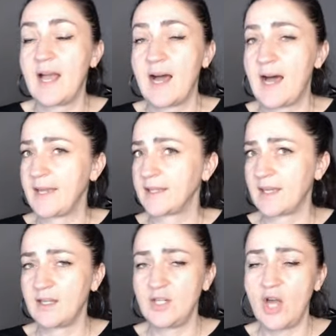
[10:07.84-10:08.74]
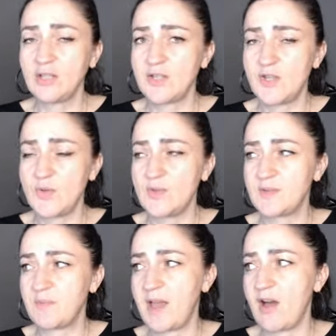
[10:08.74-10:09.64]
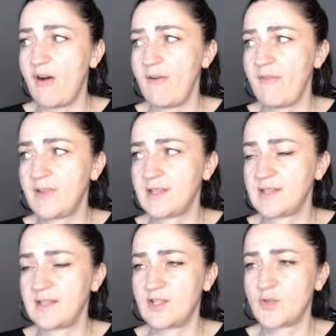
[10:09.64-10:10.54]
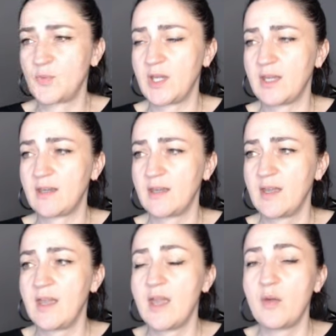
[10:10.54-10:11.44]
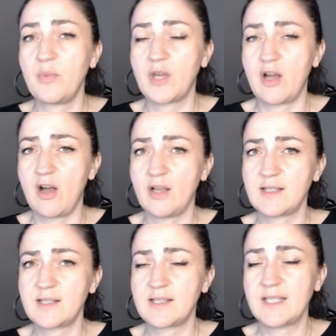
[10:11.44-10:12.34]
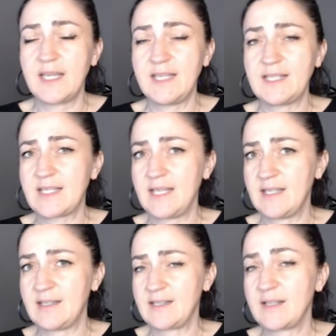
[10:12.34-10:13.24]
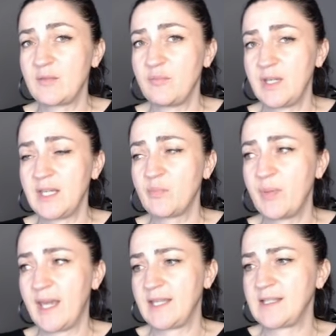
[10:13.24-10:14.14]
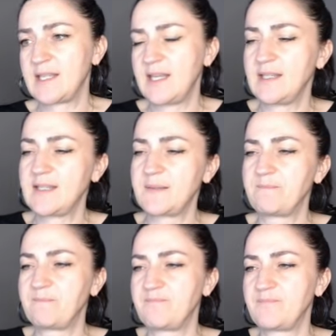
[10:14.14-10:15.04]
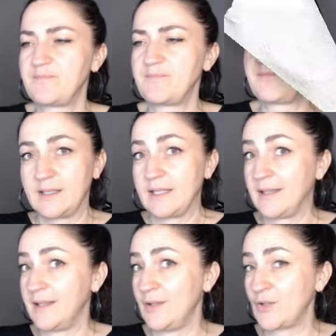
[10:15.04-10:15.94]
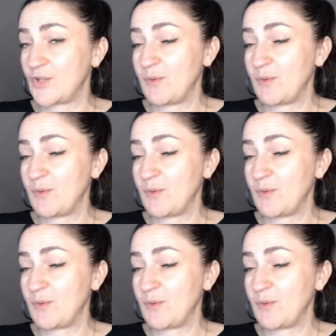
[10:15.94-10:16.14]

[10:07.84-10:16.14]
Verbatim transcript: I cannot use my office this week because it is being painted. I još